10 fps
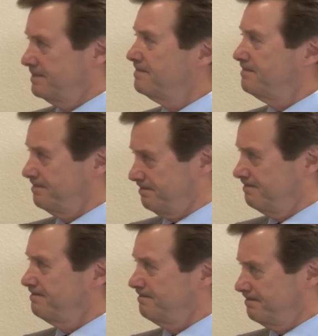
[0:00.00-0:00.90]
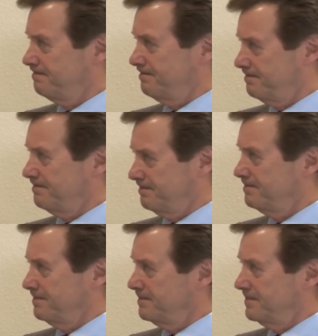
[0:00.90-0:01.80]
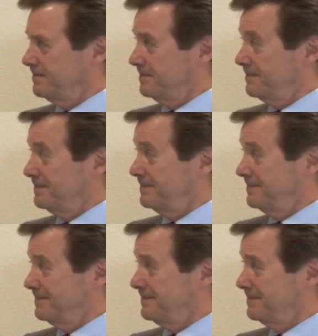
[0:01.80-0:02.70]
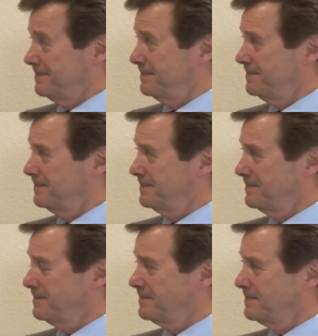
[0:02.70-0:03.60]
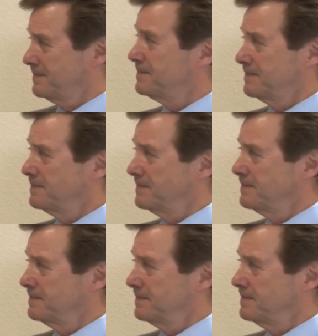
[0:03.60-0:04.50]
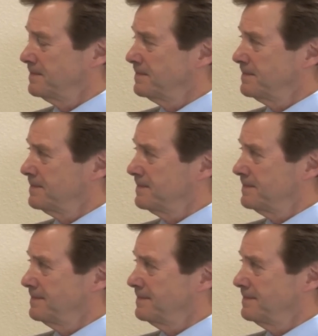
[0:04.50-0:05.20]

This person isn't speaking.